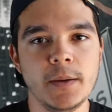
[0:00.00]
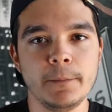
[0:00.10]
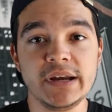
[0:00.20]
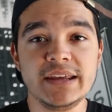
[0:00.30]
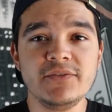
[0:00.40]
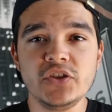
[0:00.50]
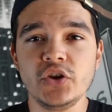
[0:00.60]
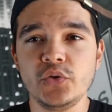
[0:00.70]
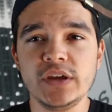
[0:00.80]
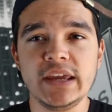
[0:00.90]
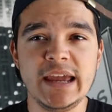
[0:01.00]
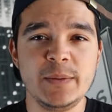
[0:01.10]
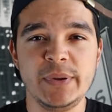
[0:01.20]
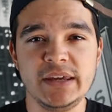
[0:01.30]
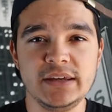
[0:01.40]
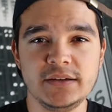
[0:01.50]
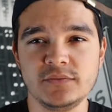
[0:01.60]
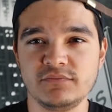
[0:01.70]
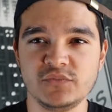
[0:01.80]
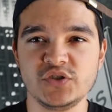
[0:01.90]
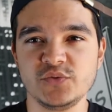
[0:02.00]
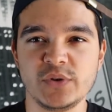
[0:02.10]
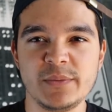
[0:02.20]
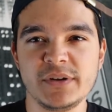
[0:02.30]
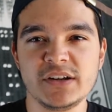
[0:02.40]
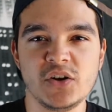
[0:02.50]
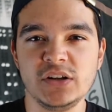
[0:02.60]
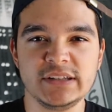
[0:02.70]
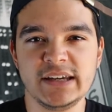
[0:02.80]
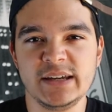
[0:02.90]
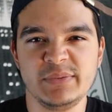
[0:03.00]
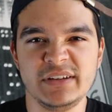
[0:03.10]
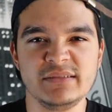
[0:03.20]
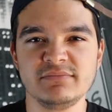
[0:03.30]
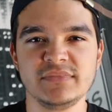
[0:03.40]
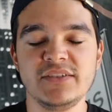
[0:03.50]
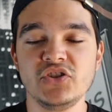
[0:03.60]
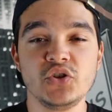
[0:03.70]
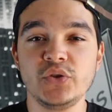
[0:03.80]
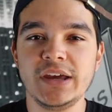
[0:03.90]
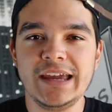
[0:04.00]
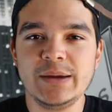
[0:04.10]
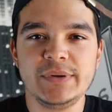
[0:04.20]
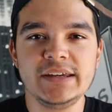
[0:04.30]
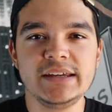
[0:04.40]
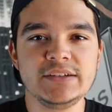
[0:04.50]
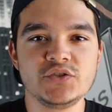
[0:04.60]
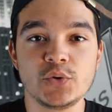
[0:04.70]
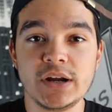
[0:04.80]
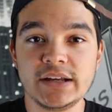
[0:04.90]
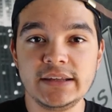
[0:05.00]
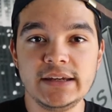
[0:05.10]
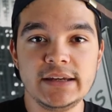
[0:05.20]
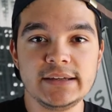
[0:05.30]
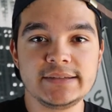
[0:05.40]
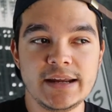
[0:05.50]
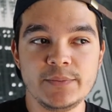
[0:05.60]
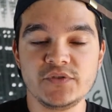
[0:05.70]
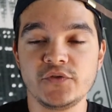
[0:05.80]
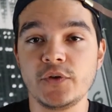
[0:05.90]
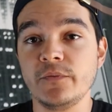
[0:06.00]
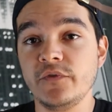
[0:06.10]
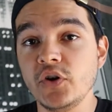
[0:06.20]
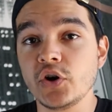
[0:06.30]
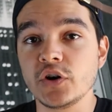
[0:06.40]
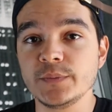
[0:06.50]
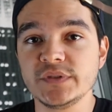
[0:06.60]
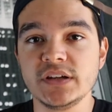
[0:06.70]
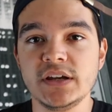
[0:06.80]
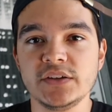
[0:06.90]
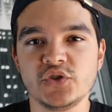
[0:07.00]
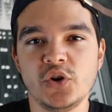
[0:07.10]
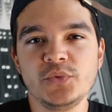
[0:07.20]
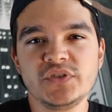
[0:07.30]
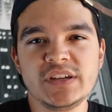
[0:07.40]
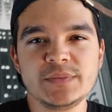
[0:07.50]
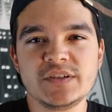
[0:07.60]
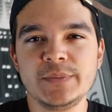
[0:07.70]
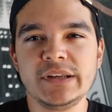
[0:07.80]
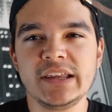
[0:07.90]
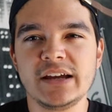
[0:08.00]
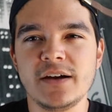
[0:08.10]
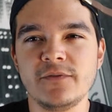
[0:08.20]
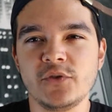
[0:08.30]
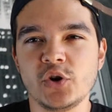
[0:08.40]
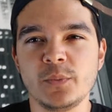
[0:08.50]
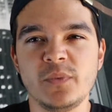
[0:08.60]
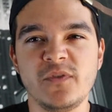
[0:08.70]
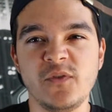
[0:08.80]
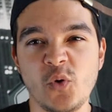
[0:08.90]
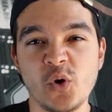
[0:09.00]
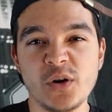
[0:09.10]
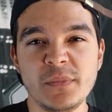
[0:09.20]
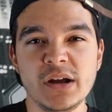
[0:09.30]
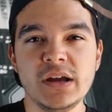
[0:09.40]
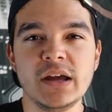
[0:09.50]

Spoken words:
But even though the AP, which is what I'm going to call it, the AP, even though the AP directly stems from verbs, so it almost seems to be like a verb form,